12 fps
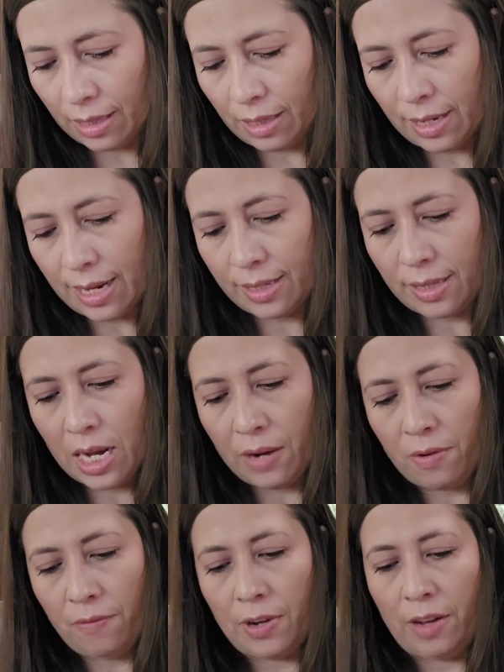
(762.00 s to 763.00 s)
And the last
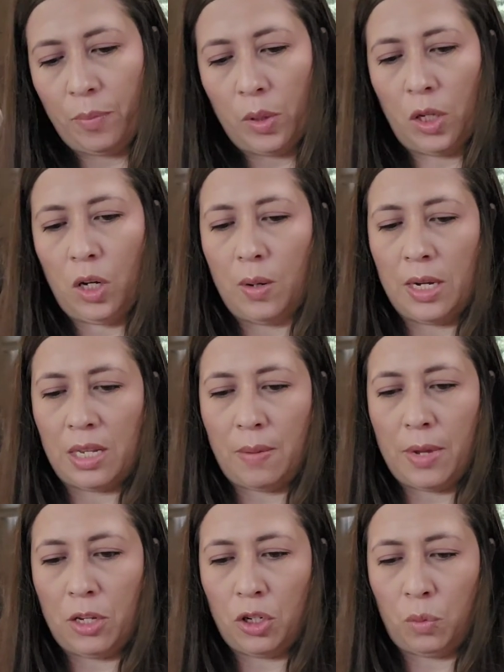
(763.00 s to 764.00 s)
thing from Five Below, as
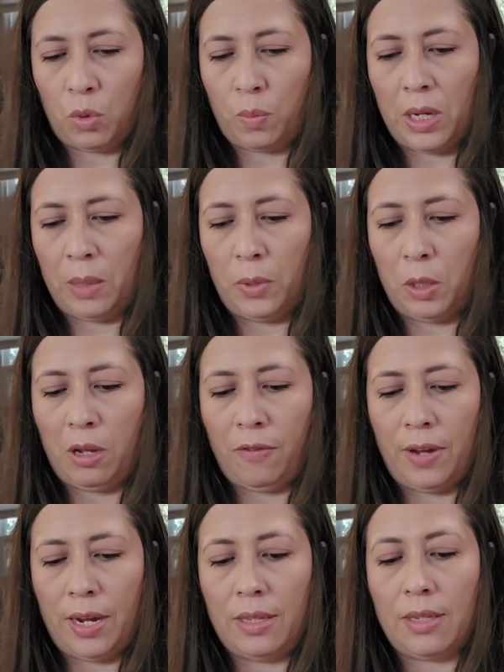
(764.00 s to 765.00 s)
I mentioned, we're big Bluey
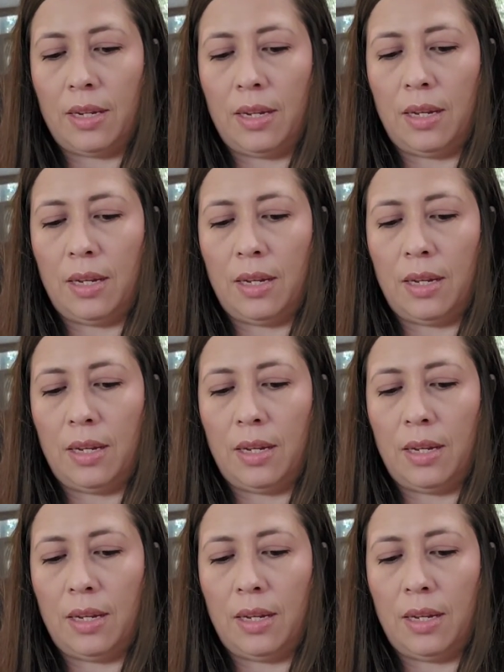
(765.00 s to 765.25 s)
fans,